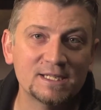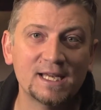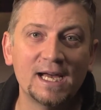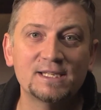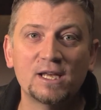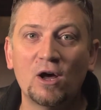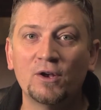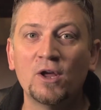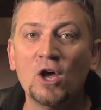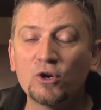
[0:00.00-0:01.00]
sites and
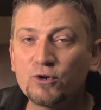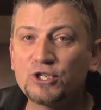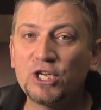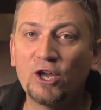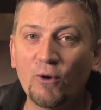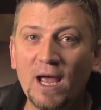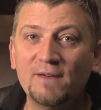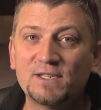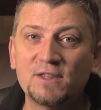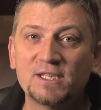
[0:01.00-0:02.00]
on Christian
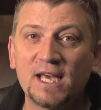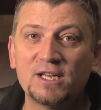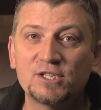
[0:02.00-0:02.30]
graves in the second